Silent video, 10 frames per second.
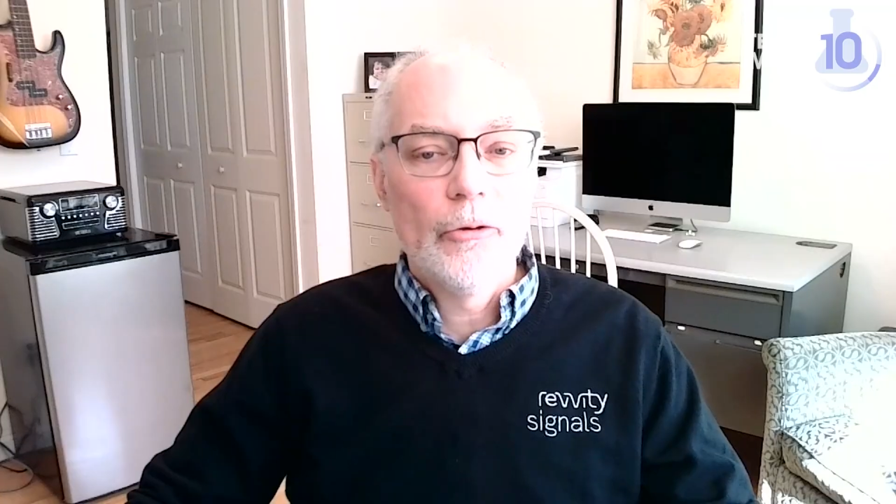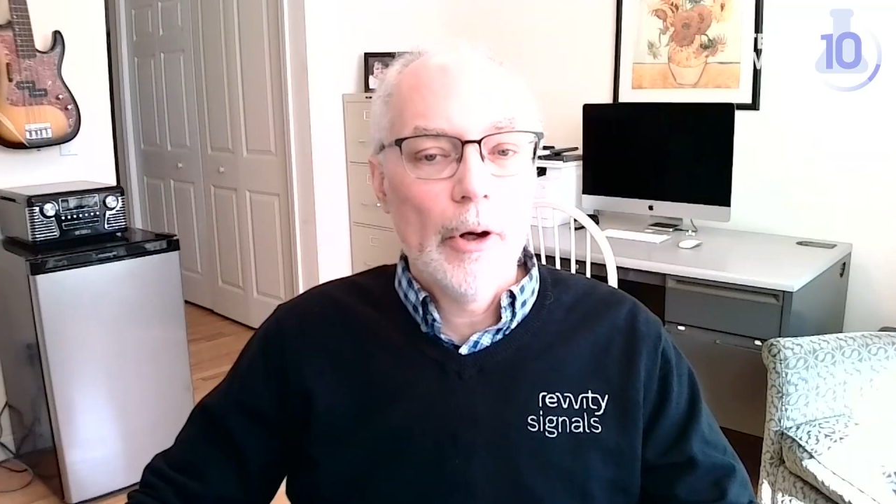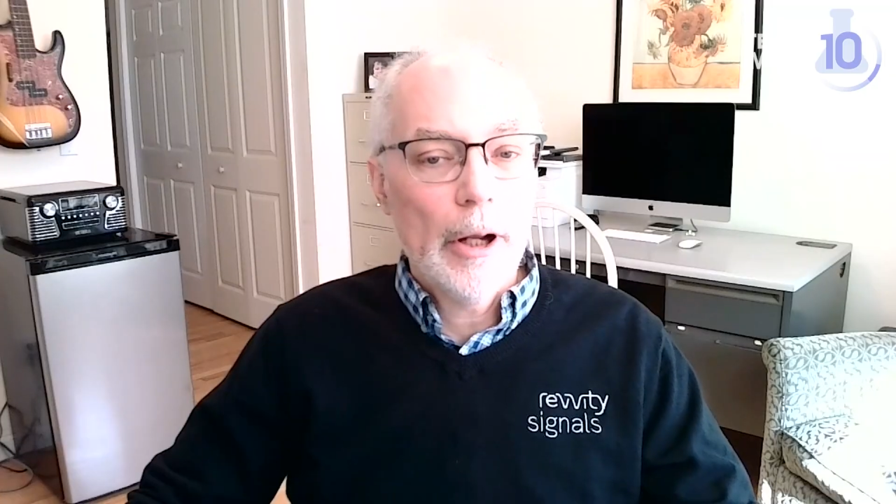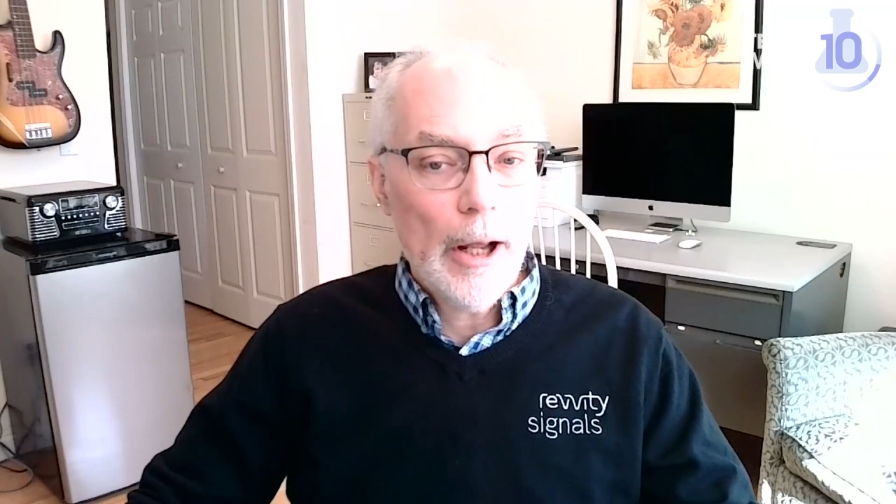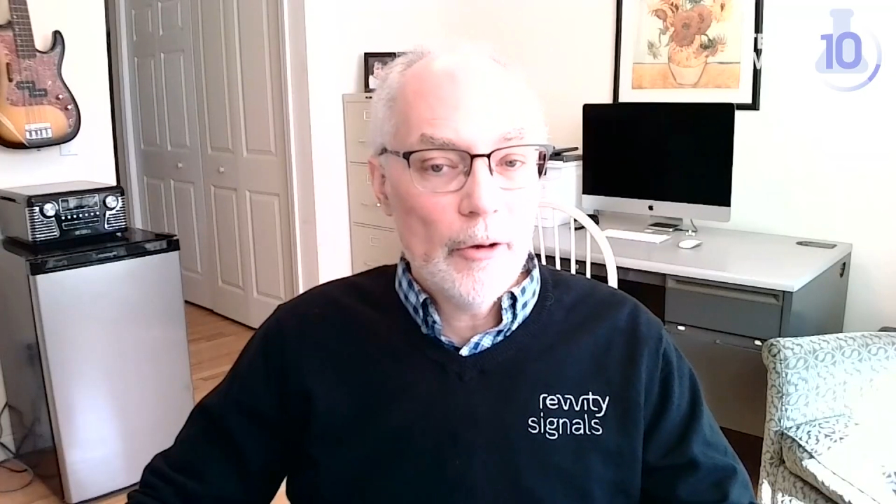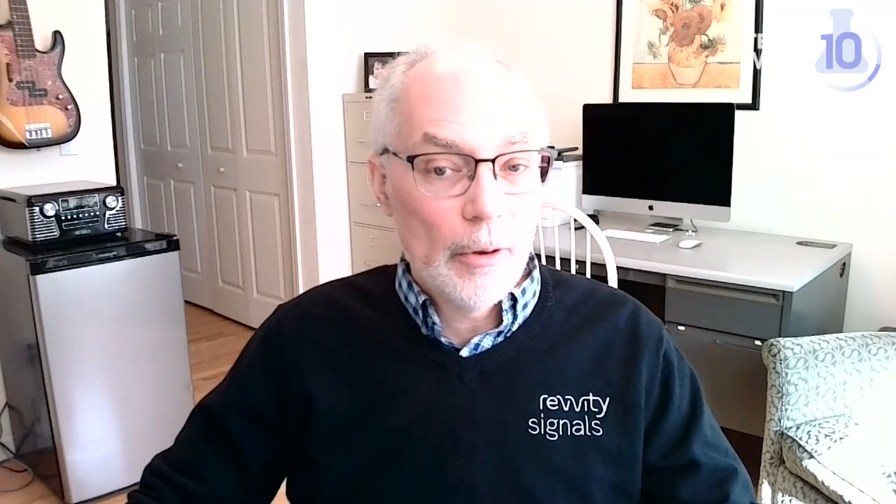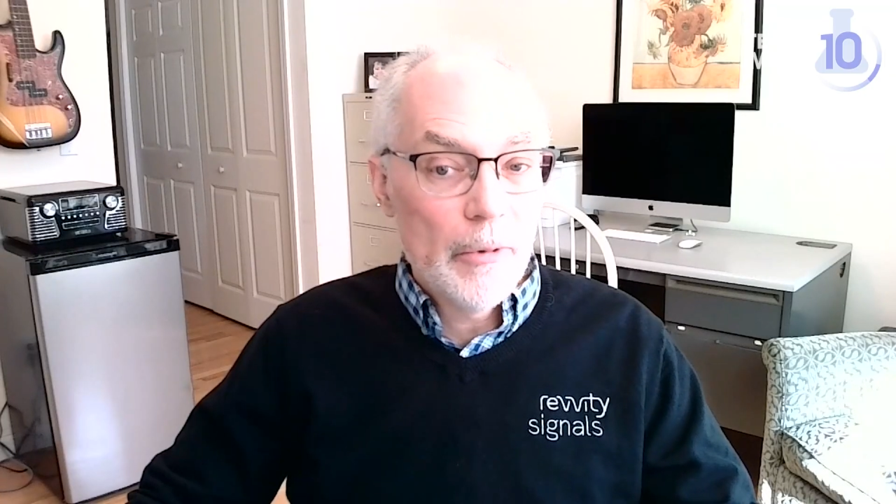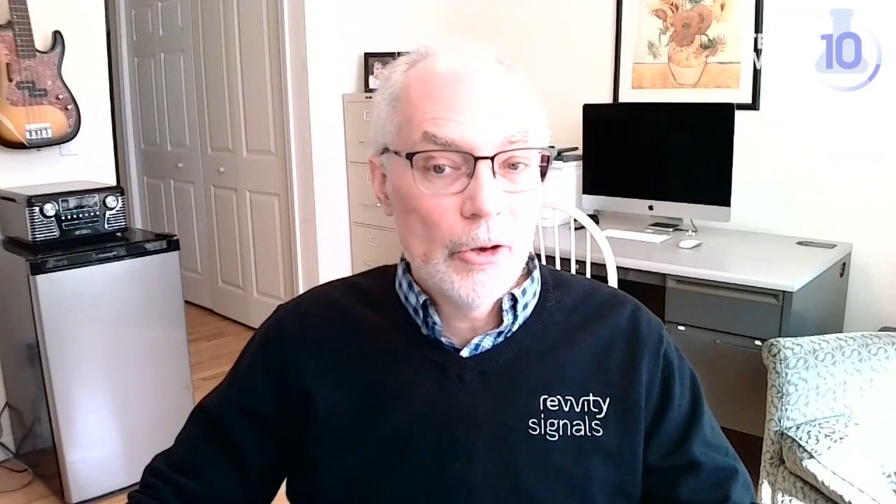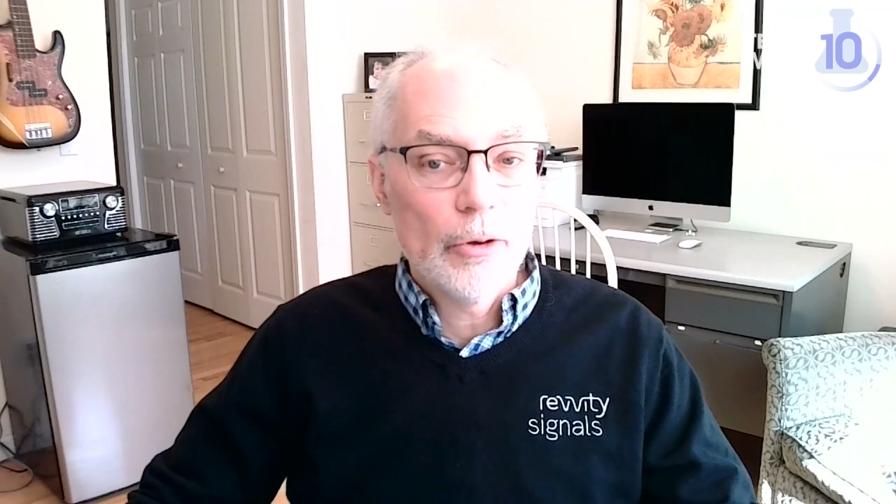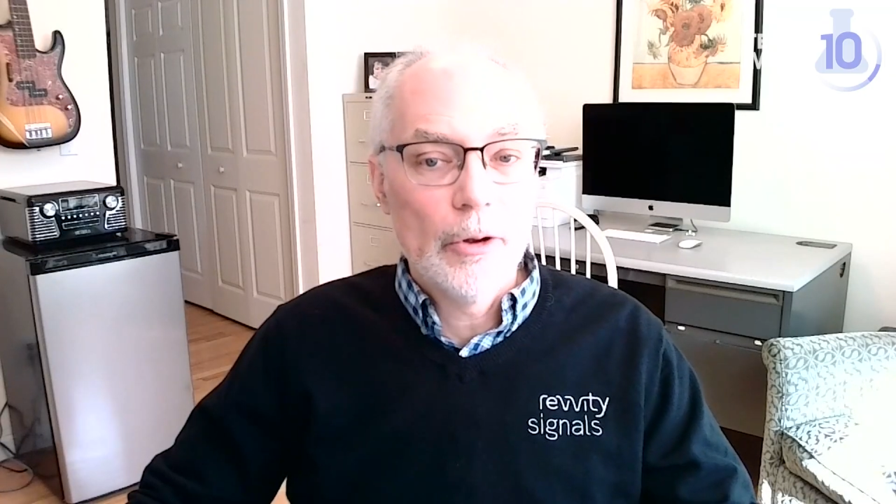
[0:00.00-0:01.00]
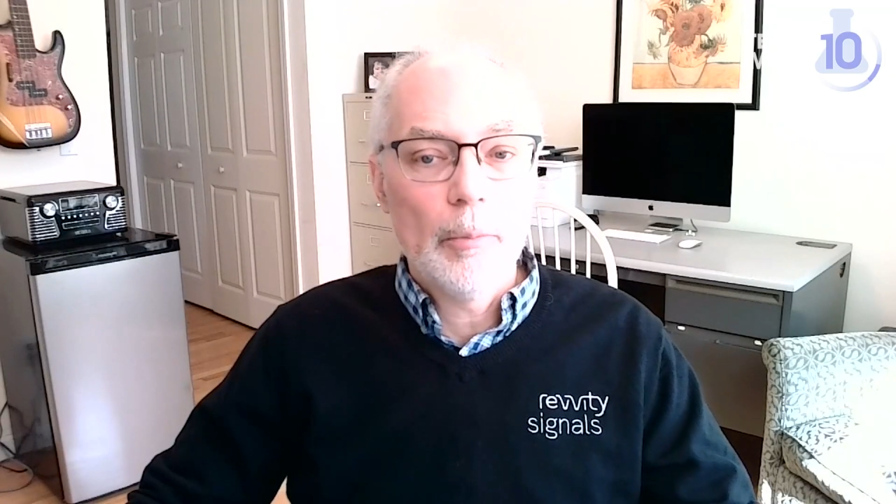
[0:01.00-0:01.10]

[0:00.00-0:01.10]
so, as I mentioned in the